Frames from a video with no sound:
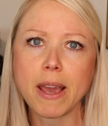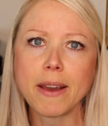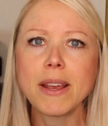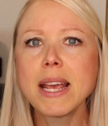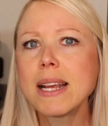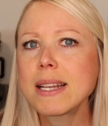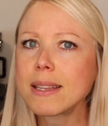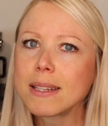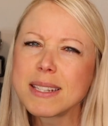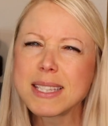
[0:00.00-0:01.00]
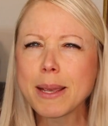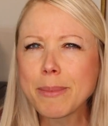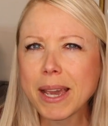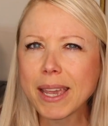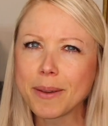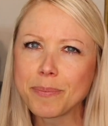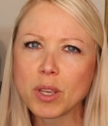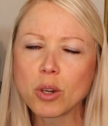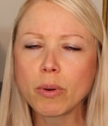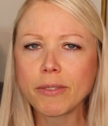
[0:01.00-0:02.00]
have the
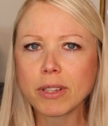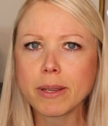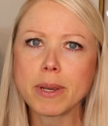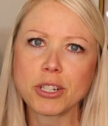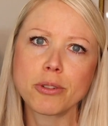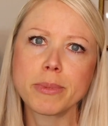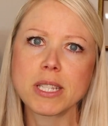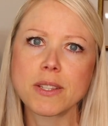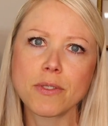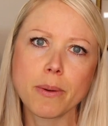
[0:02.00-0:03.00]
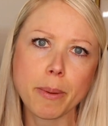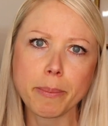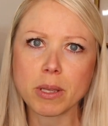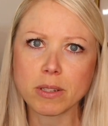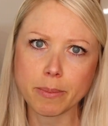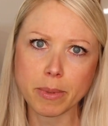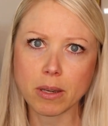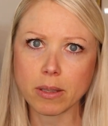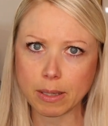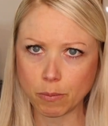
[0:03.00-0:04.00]
semi-equivalent measurements from meal to
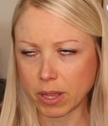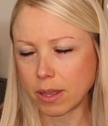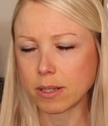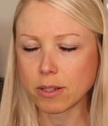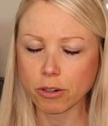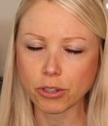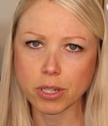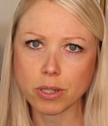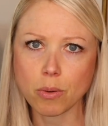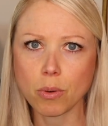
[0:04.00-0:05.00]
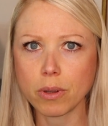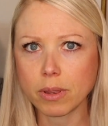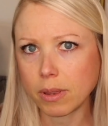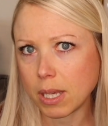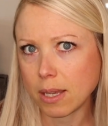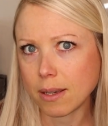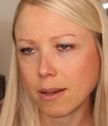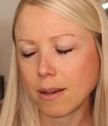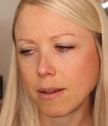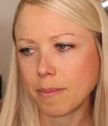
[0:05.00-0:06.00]
meal with the starches or
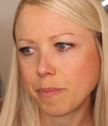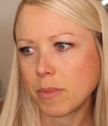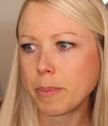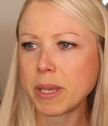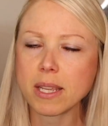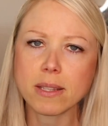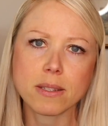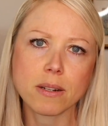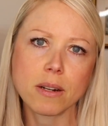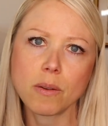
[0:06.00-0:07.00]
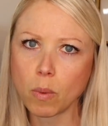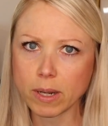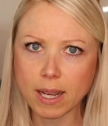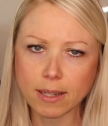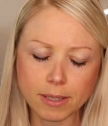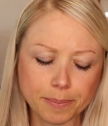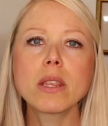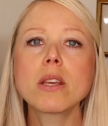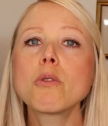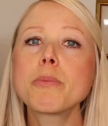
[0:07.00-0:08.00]
the beans or whatnot.
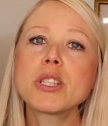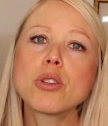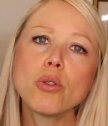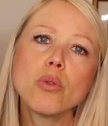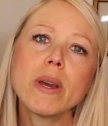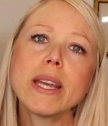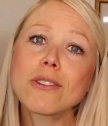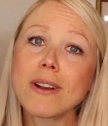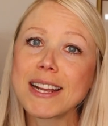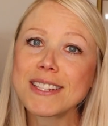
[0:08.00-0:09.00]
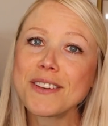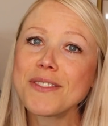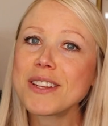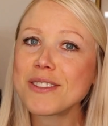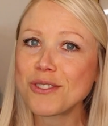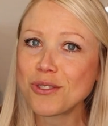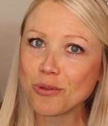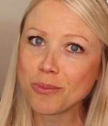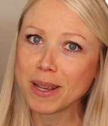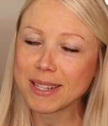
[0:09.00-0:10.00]
There will be 2 interactive
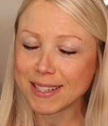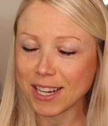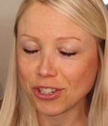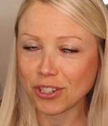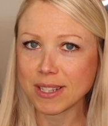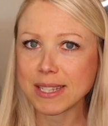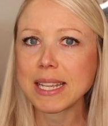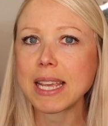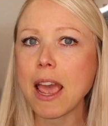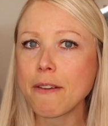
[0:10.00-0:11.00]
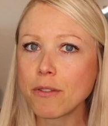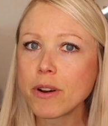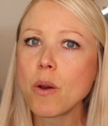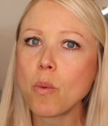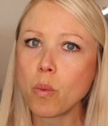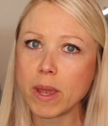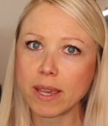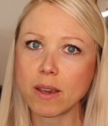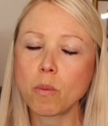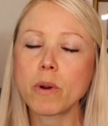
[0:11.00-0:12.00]
Zoom sessions every
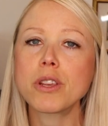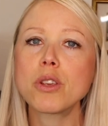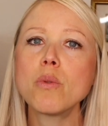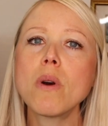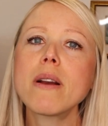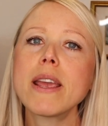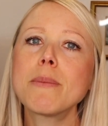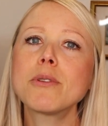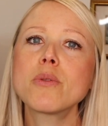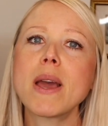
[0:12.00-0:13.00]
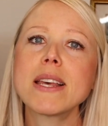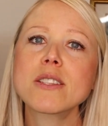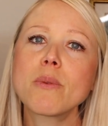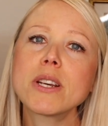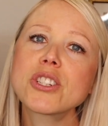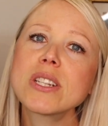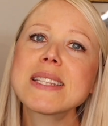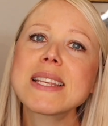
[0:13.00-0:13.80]
week where you are able to ask questions